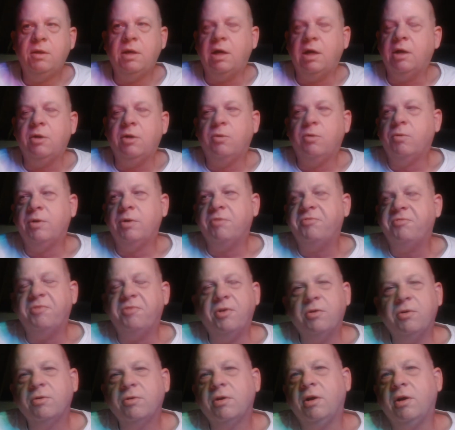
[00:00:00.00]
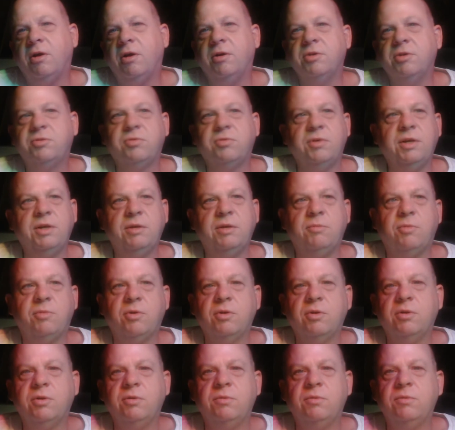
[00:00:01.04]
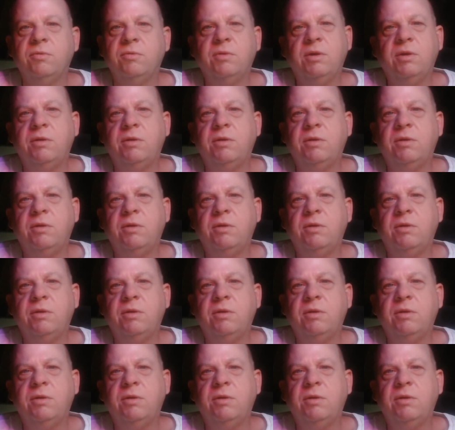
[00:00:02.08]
I don't want a phone call at 3 a.m.